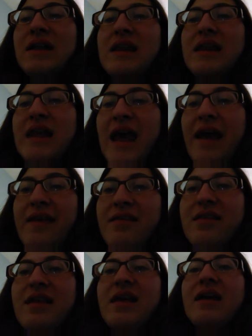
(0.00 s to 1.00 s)

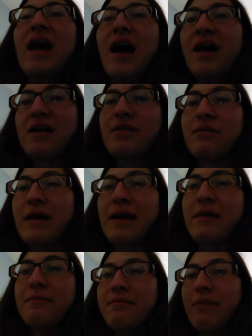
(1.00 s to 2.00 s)
Yes, honestly,
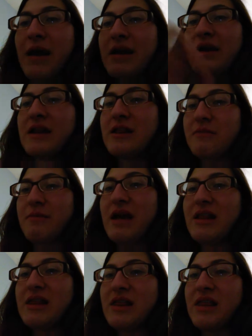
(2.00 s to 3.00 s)
but this is my
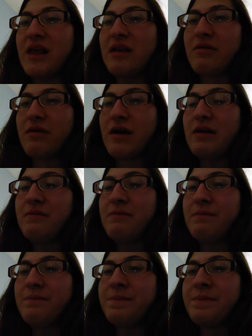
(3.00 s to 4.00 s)
secret
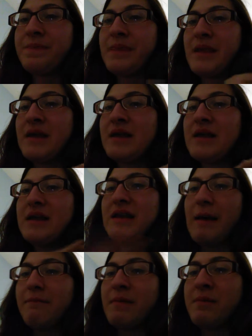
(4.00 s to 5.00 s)

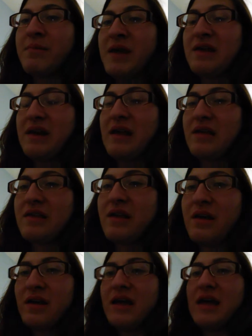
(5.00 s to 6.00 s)
that's my business.
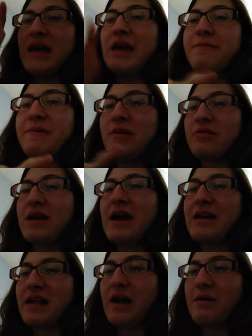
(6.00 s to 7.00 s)
If you
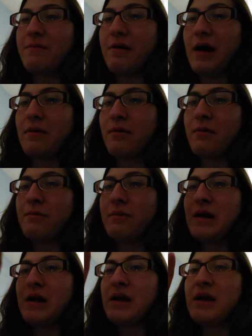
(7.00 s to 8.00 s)
guys have a problem,
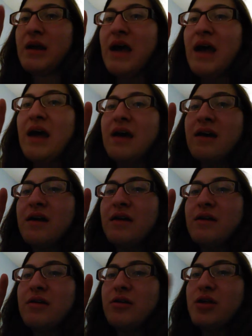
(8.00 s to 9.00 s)

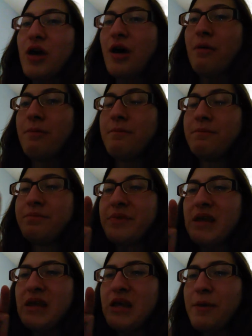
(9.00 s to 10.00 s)
so
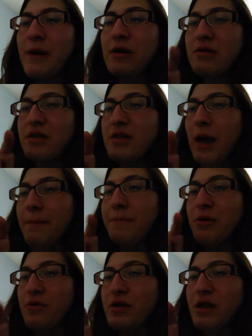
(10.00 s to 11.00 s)
you better stop
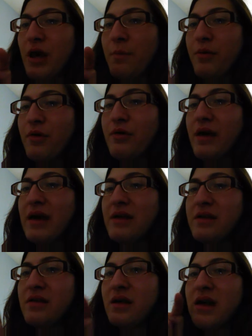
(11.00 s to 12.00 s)
yourself,
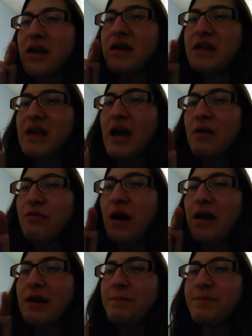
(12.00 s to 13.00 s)
boys. Get
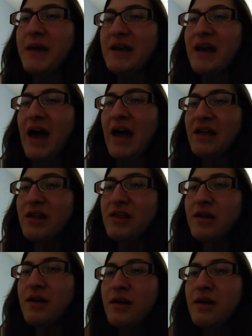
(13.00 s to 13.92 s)
one and be nice.